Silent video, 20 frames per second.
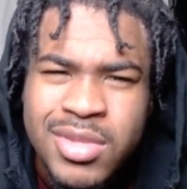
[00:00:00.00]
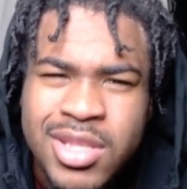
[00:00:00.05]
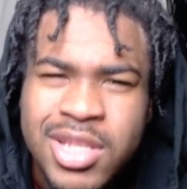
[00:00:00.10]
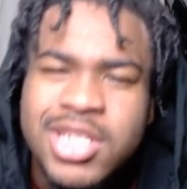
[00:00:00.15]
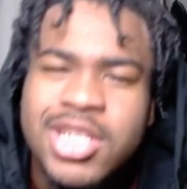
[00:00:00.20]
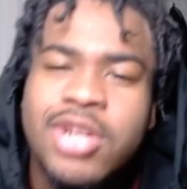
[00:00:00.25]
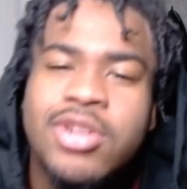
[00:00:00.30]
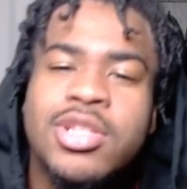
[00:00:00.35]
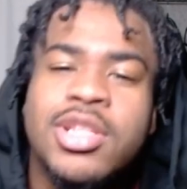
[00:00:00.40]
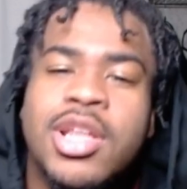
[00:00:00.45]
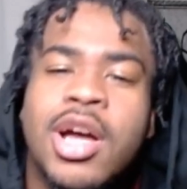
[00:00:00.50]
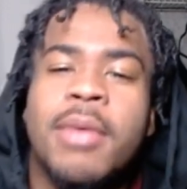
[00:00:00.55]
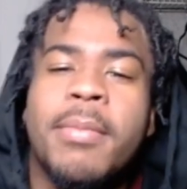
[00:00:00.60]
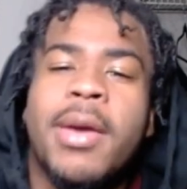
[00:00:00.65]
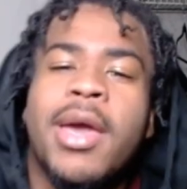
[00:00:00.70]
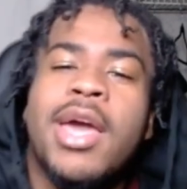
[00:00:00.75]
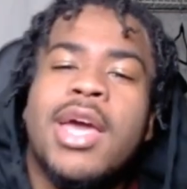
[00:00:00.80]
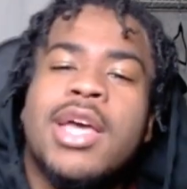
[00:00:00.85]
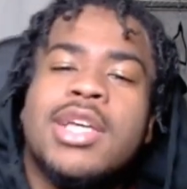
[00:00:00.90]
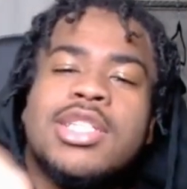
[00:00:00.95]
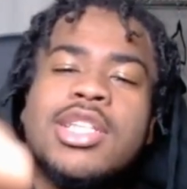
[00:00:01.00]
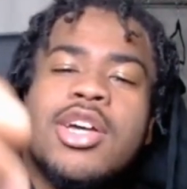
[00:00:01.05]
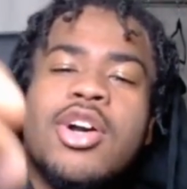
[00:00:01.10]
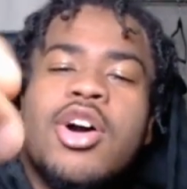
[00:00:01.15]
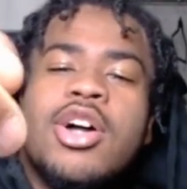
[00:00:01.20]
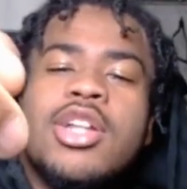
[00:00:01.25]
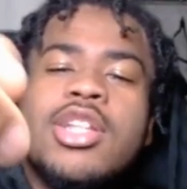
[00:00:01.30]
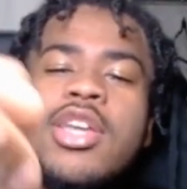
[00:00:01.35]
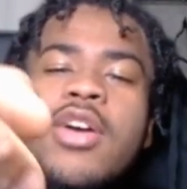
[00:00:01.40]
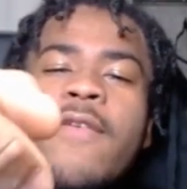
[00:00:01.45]
So dumb ass, nigga,
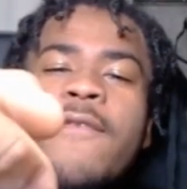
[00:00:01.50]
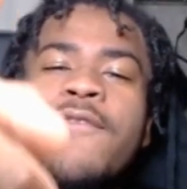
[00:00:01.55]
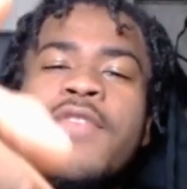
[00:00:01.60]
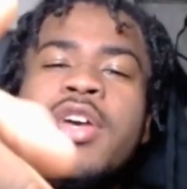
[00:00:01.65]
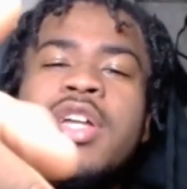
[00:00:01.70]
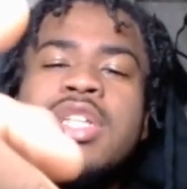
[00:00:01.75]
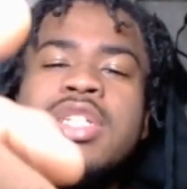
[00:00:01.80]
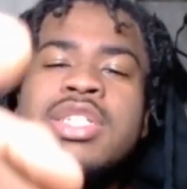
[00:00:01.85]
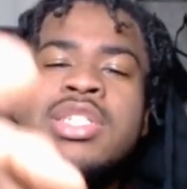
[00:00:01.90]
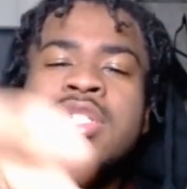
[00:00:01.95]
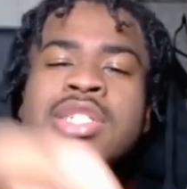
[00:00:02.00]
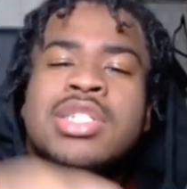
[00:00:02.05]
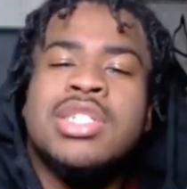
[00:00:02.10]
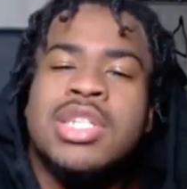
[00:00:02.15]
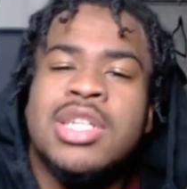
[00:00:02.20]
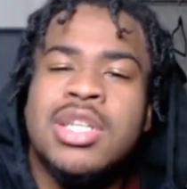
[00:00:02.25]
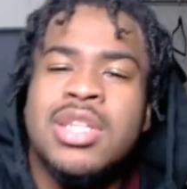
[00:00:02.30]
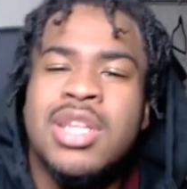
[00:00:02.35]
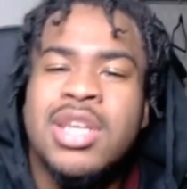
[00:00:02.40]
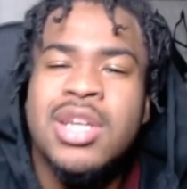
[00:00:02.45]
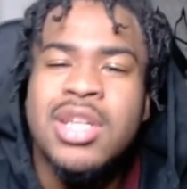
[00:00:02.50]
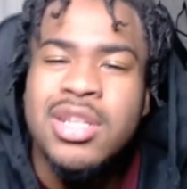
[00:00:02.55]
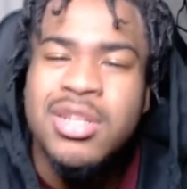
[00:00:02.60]
all of your feelings and shit, nigga.